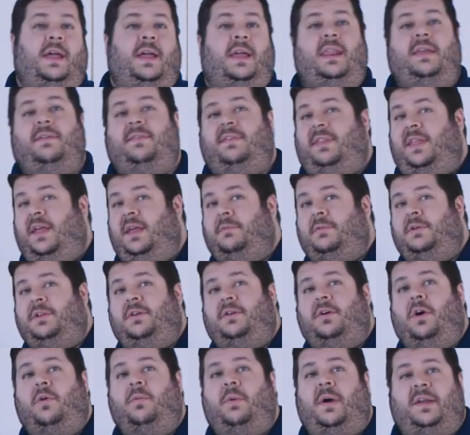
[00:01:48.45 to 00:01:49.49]
and even then when
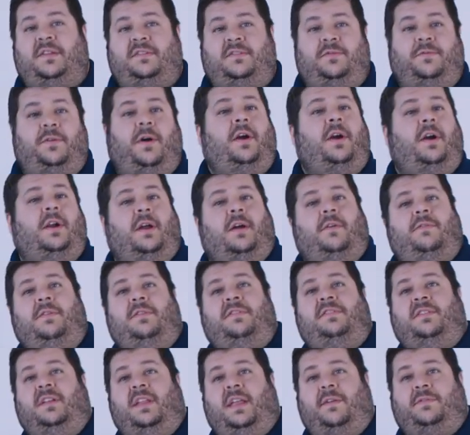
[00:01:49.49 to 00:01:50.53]
you go west far enough,
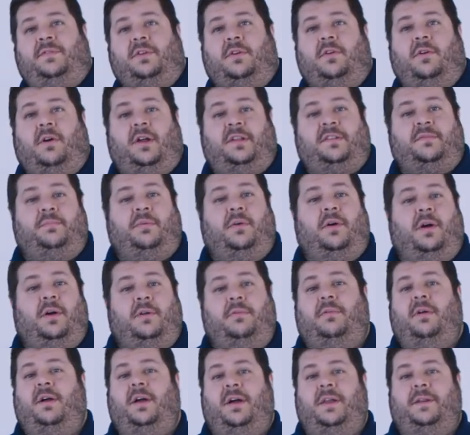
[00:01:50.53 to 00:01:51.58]
you still have to cross
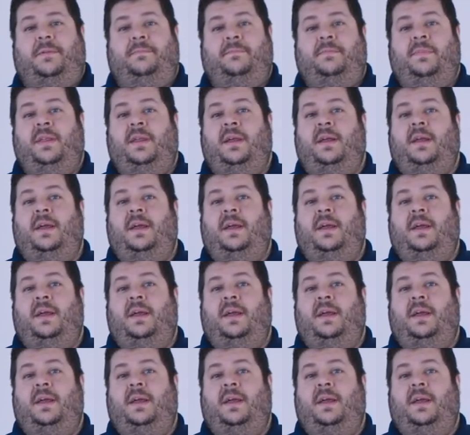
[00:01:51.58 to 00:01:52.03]
Broad Run,